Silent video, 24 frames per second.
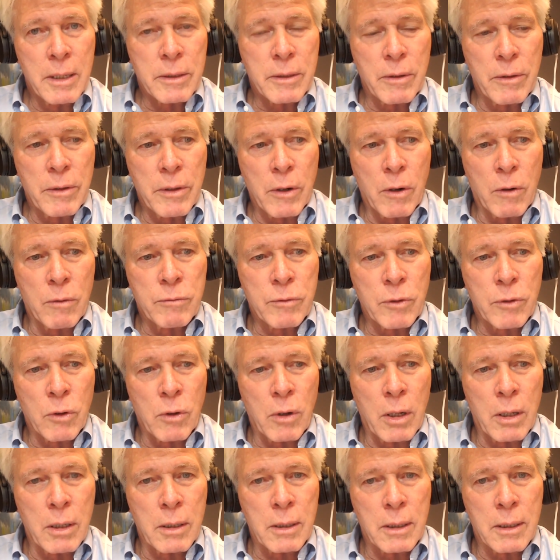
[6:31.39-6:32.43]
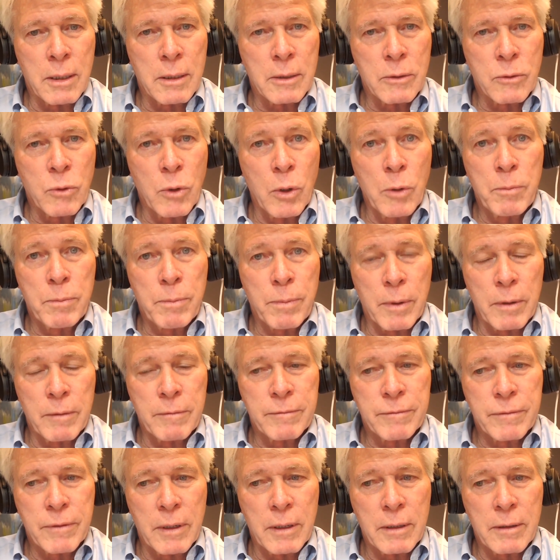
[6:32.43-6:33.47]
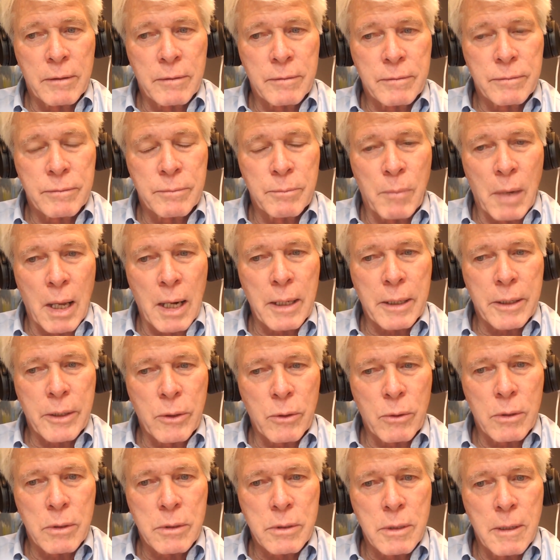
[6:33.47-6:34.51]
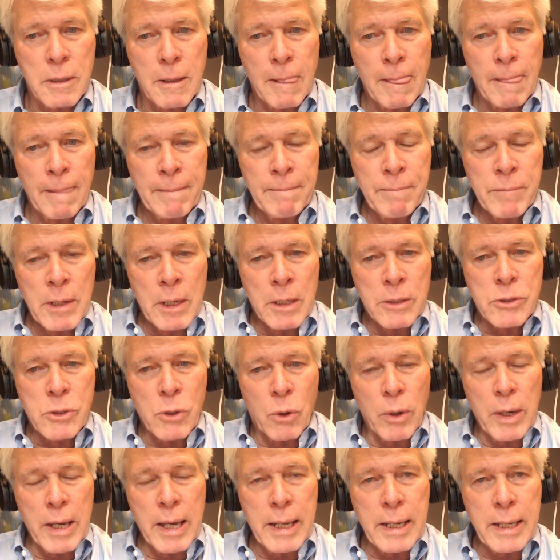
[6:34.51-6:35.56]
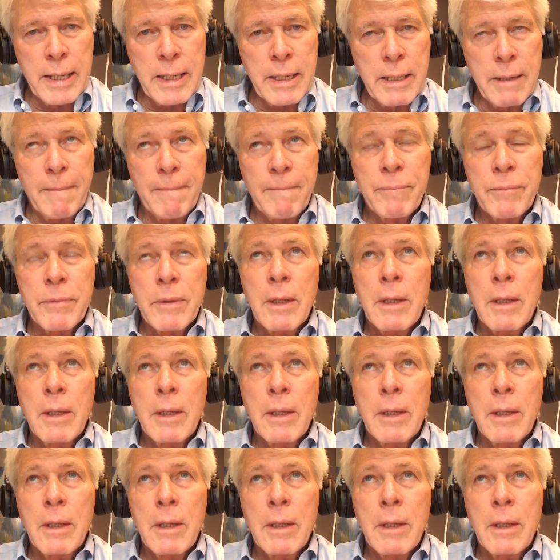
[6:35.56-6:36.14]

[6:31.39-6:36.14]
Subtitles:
the overall group of molecules. So any